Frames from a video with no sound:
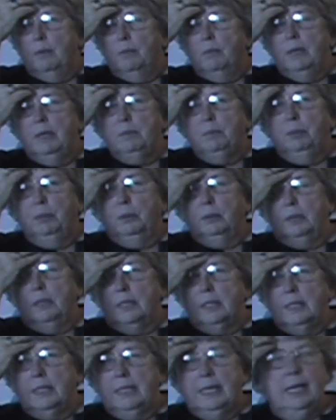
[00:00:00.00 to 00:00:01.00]
when we pulled
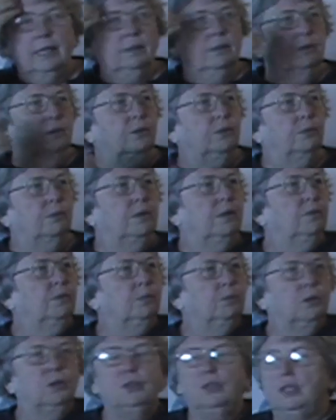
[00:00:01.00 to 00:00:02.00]
this together, the three of
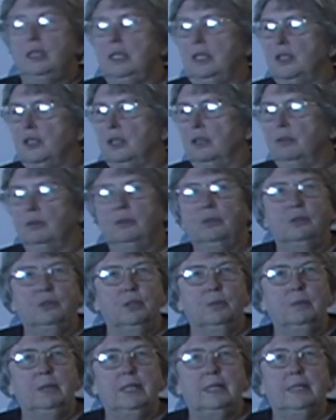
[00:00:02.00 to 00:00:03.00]
them looked at each other and looked
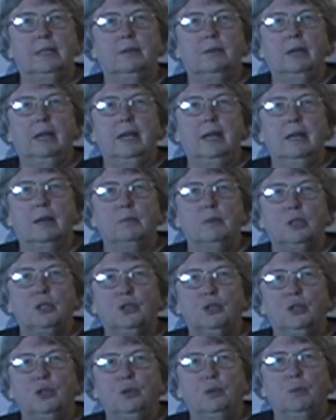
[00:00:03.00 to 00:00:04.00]
at me and said, okay, how much
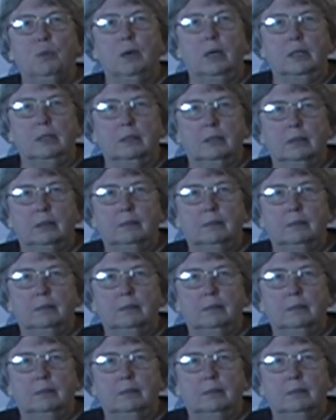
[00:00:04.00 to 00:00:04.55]
do you want?